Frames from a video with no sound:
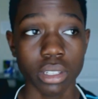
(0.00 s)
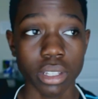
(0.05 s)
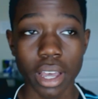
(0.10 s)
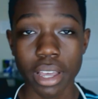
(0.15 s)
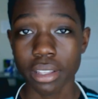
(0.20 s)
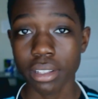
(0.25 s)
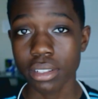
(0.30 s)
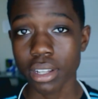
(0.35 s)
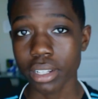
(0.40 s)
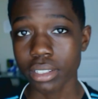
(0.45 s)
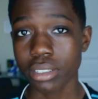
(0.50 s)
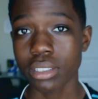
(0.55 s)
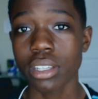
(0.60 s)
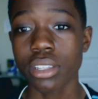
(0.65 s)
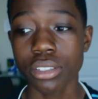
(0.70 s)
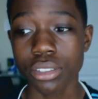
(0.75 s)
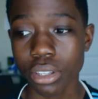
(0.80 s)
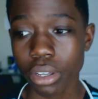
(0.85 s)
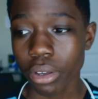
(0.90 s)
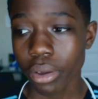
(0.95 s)
I'd say
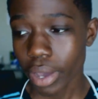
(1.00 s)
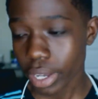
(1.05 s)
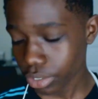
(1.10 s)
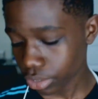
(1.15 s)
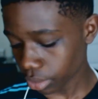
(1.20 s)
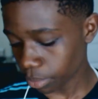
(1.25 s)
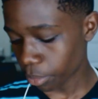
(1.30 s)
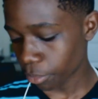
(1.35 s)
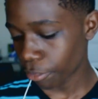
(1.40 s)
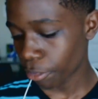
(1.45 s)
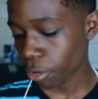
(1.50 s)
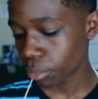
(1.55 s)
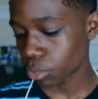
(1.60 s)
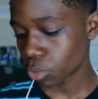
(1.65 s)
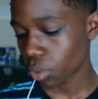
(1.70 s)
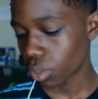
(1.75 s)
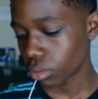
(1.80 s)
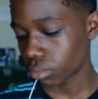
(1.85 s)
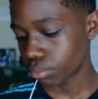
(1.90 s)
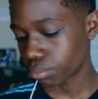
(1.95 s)
this yo-yo actually
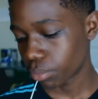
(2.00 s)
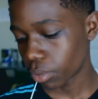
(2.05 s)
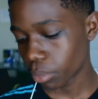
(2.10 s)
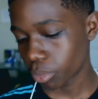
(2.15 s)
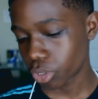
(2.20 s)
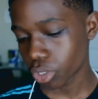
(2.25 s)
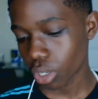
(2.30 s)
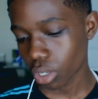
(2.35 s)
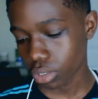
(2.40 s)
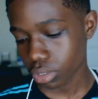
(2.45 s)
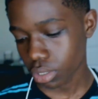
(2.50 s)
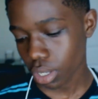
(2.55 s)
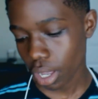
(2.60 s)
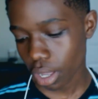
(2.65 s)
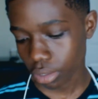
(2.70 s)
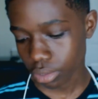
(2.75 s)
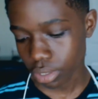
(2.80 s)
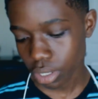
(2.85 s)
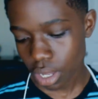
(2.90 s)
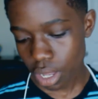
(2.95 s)
performs well in pretty much all
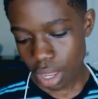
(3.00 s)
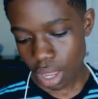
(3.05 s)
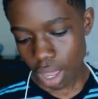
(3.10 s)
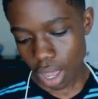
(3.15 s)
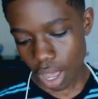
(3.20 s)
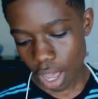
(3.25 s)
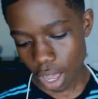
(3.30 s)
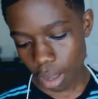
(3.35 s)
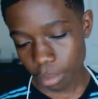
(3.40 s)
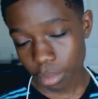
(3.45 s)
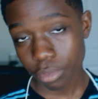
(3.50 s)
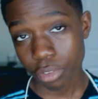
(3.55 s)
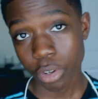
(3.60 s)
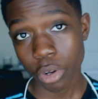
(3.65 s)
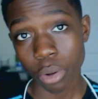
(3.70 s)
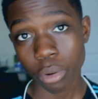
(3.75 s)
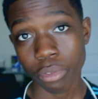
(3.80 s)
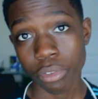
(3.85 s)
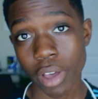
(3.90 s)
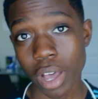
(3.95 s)
styles. If you're
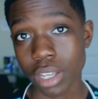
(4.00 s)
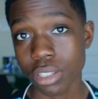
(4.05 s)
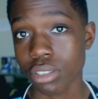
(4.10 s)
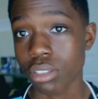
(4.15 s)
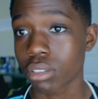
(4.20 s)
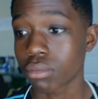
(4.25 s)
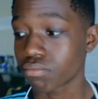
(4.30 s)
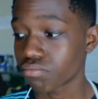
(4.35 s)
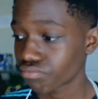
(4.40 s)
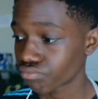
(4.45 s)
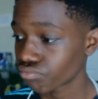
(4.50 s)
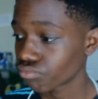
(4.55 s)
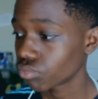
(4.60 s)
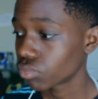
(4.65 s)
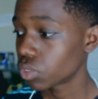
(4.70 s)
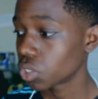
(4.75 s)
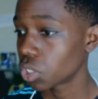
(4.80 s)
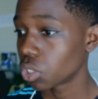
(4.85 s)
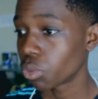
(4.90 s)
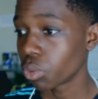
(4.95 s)
going fast,
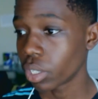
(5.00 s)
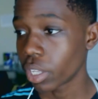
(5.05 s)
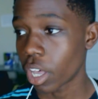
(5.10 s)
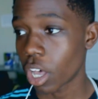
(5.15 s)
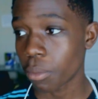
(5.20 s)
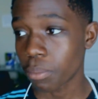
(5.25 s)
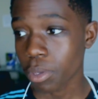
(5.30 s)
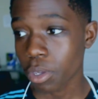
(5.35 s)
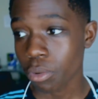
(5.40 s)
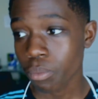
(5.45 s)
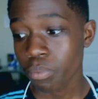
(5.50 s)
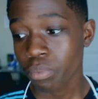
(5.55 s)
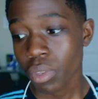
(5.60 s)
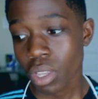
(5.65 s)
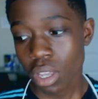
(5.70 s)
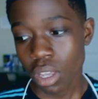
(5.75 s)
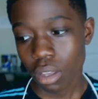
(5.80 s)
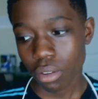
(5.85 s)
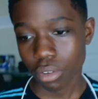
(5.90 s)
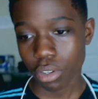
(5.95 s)
it's going to really help you.
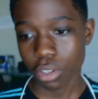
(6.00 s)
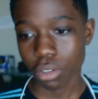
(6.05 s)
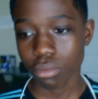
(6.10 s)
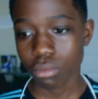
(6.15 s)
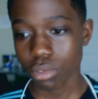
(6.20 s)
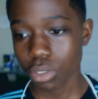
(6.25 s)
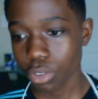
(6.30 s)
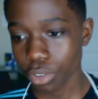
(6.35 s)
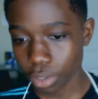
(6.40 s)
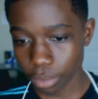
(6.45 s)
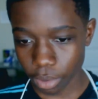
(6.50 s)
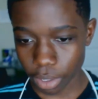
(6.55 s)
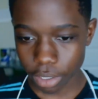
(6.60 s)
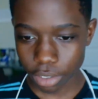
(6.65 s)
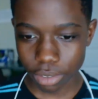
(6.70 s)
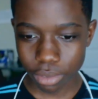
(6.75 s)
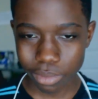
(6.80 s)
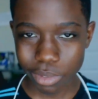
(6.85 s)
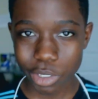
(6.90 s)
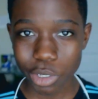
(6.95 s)
If
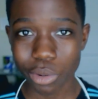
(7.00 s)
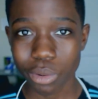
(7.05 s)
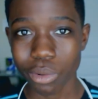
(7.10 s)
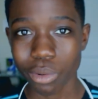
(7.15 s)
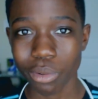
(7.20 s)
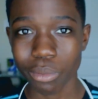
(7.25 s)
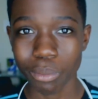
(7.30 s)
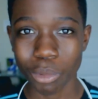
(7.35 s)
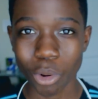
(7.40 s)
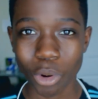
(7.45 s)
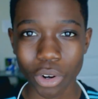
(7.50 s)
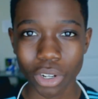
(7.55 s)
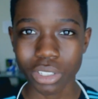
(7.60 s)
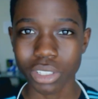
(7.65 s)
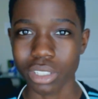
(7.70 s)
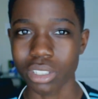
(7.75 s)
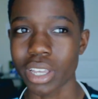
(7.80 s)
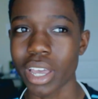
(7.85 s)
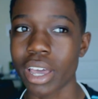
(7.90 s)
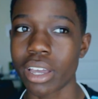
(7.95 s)
you're more
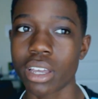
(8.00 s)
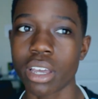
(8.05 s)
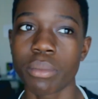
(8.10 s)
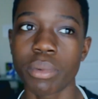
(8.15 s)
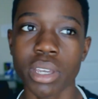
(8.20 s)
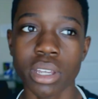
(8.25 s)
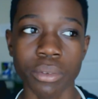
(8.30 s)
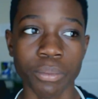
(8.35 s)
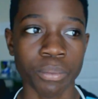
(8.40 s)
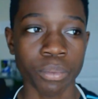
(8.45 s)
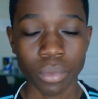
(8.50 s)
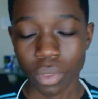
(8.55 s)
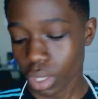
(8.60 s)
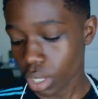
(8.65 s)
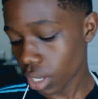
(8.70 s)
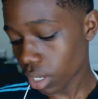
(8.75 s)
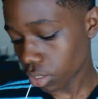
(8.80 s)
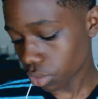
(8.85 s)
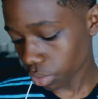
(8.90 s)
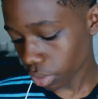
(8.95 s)
into tech, I mean,
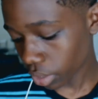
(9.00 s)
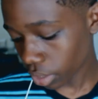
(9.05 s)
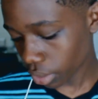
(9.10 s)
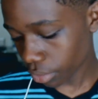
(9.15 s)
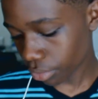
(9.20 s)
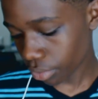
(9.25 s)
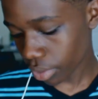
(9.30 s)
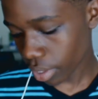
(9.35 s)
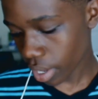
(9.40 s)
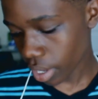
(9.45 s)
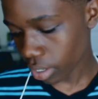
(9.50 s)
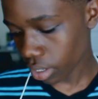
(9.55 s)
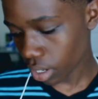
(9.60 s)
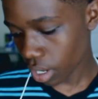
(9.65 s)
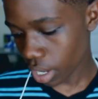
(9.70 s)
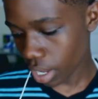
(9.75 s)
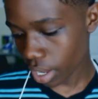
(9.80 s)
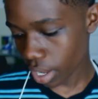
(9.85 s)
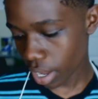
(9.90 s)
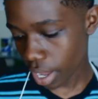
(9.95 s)
it's really good for that.
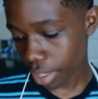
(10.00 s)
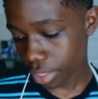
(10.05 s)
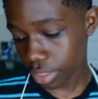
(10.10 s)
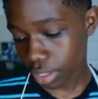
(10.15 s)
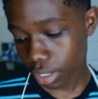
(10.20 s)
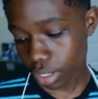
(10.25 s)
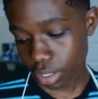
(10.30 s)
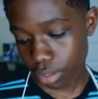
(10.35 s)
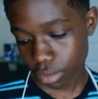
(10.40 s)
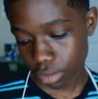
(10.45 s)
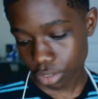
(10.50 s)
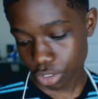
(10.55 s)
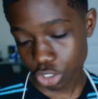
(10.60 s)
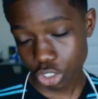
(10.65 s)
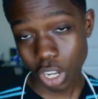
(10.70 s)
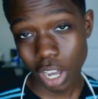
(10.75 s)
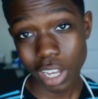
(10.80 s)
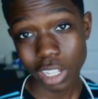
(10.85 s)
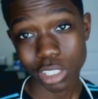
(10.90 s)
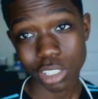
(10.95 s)
I think it
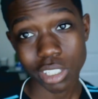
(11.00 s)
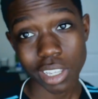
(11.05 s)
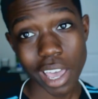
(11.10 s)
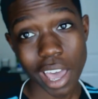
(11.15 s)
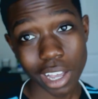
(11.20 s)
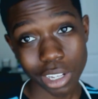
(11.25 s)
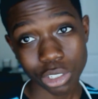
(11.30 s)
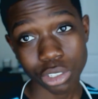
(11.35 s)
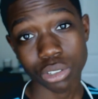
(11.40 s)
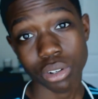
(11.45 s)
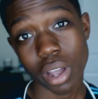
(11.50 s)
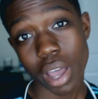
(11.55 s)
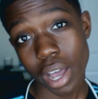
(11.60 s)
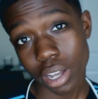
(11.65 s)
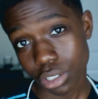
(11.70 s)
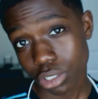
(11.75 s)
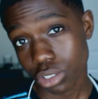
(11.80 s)
shines extra